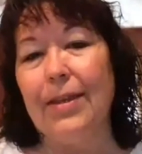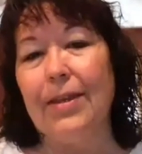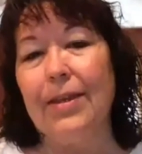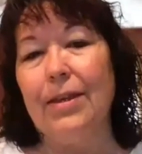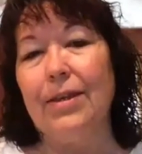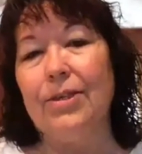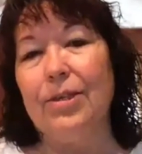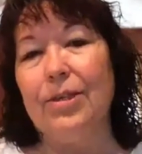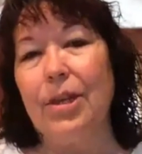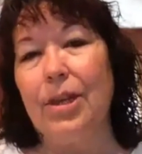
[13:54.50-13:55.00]

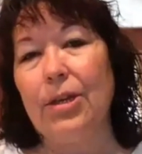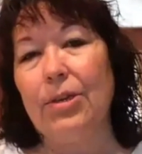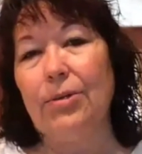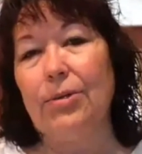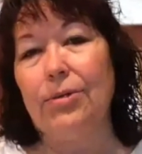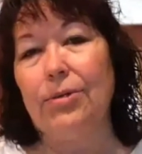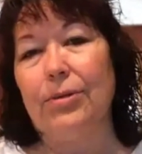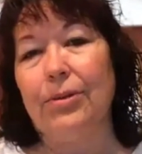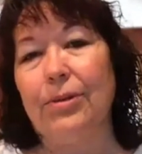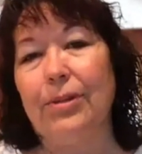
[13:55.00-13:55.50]

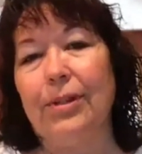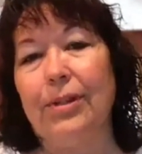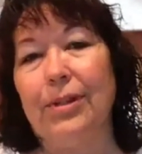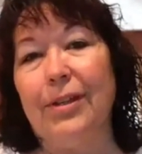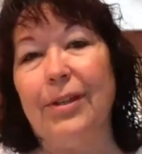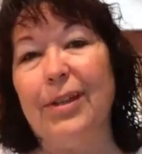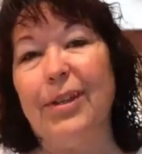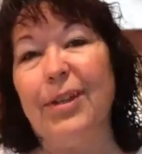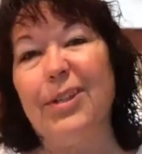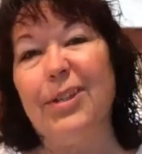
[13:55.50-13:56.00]
So
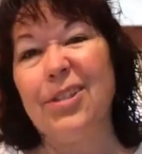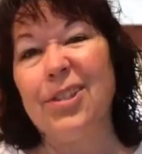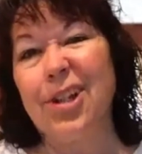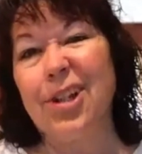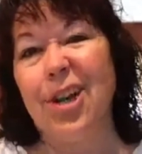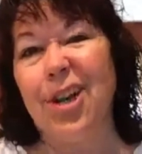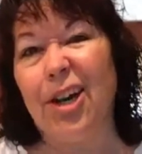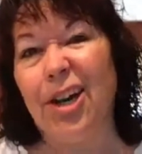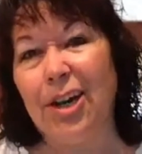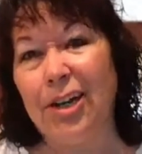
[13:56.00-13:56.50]
it's
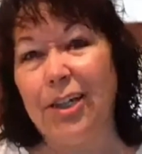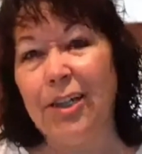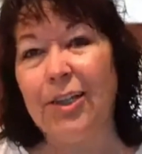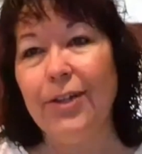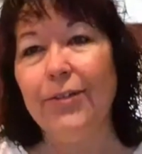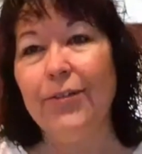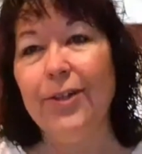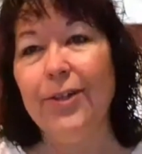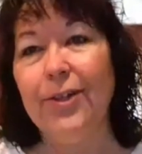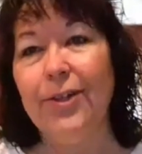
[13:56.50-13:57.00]
kind
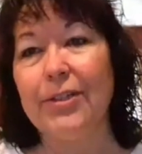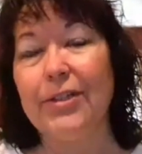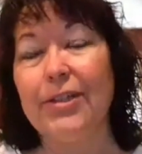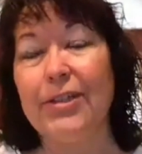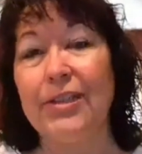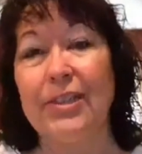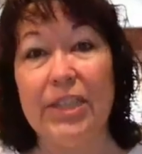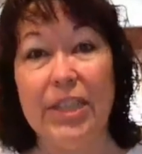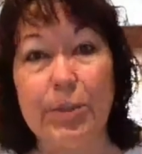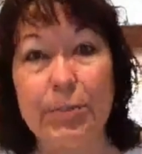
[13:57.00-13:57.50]
of a
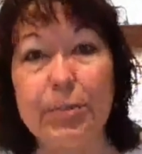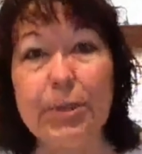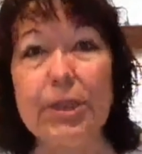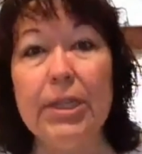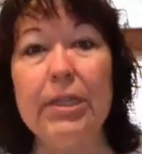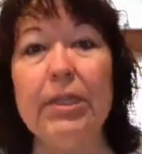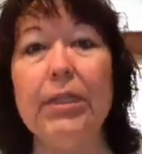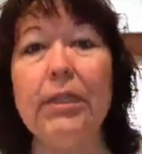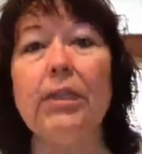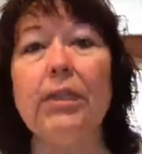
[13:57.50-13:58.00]

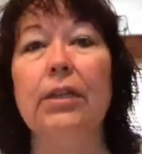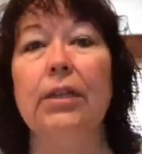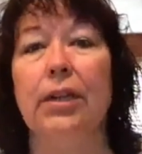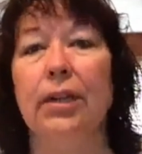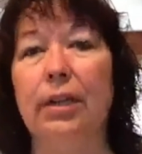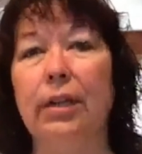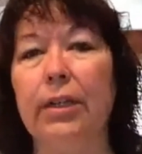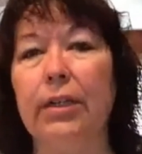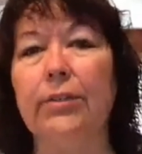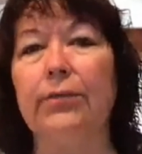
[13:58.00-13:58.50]
deepening
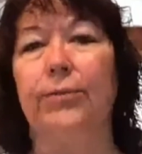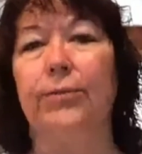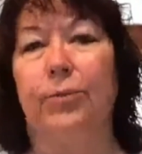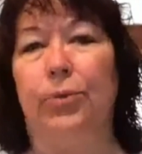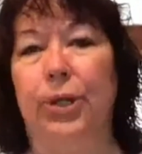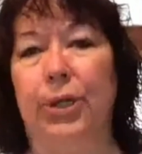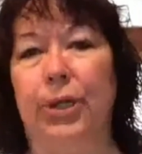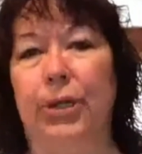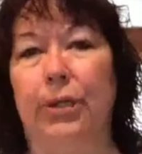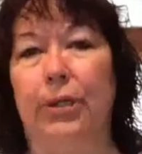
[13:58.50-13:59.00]
kind of
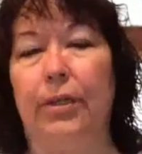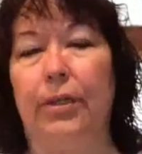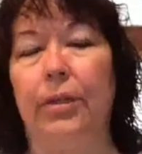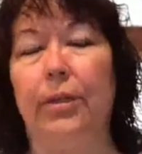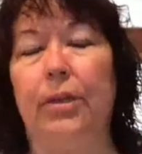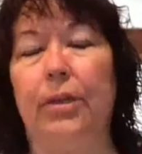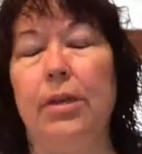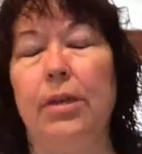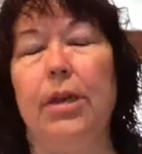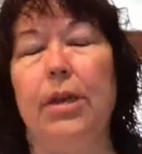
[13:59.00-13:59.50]
week.
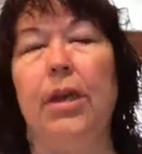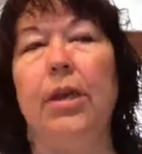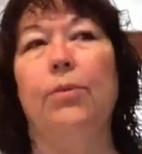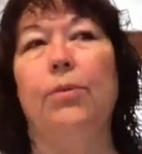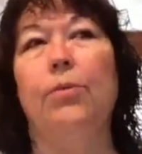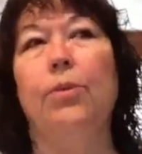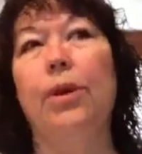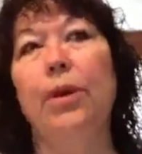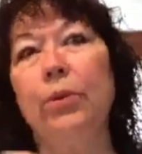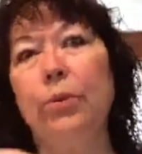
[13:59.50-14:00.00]

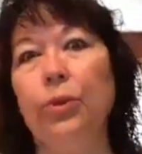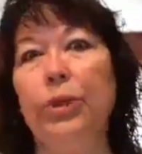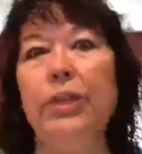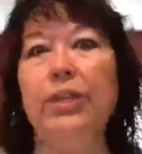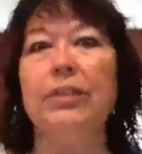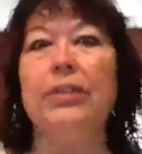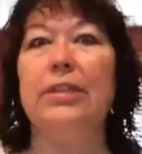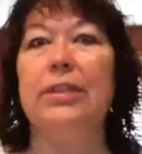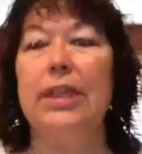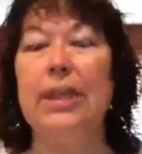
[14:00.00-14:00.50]
And when
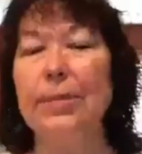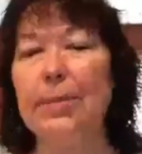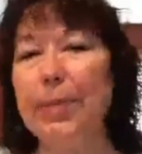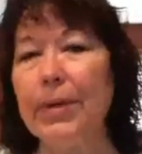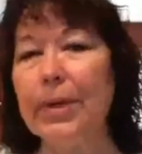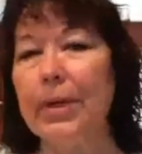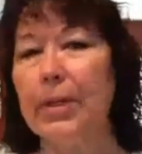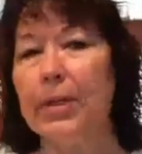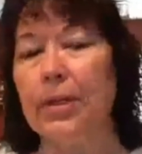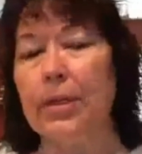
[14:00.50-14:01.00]
we
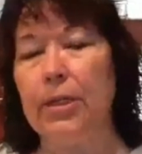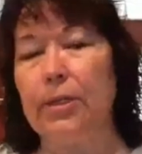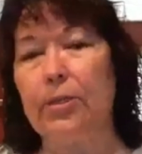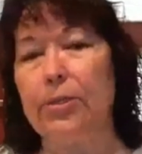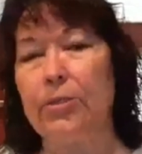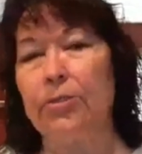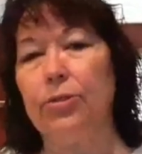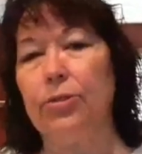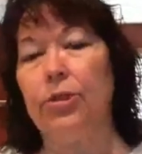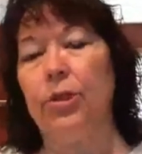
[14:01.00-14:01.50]
deepen
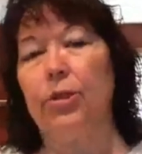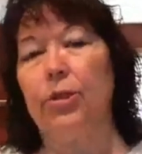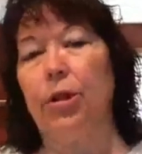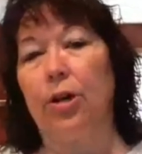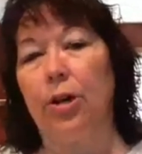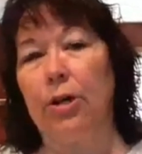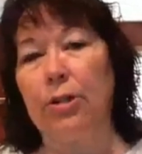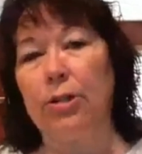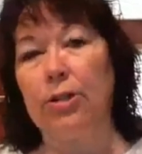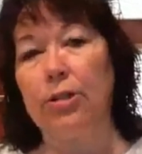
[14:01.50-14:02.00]
into the
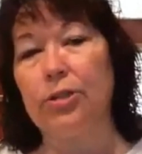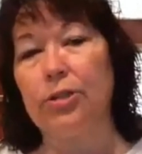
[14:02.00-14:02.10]
conscious